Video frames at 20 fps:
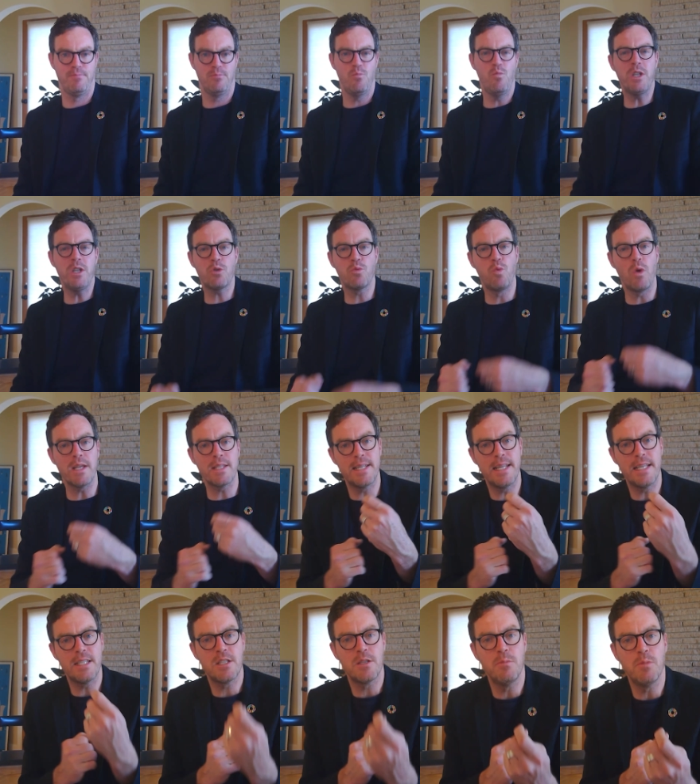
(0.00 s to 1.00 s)
Which
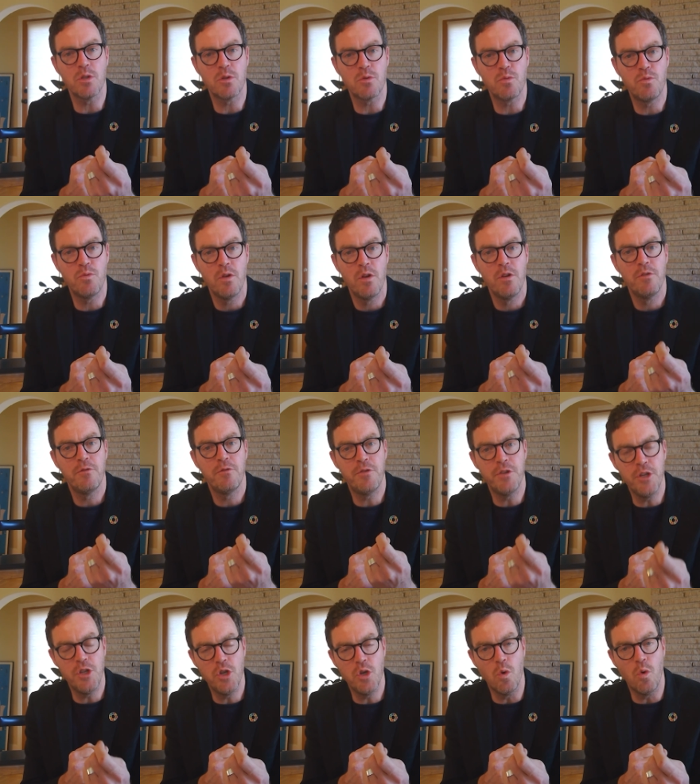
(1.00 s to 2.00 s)
resonates the most for
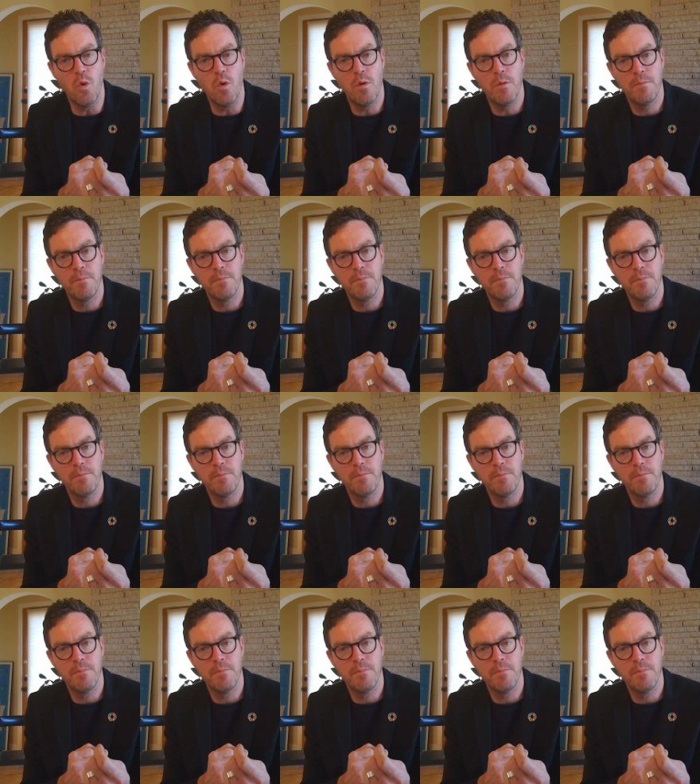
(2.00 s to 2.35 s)
you?